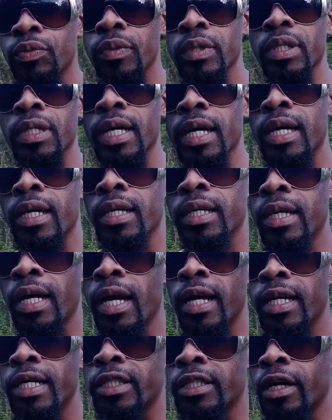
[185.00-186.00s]
week, I
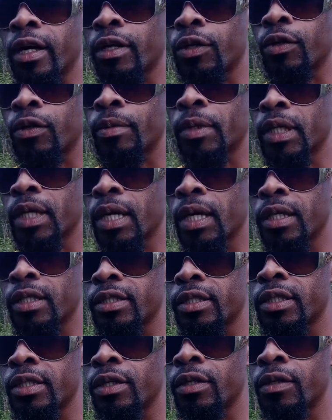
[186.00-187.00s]
let her go, because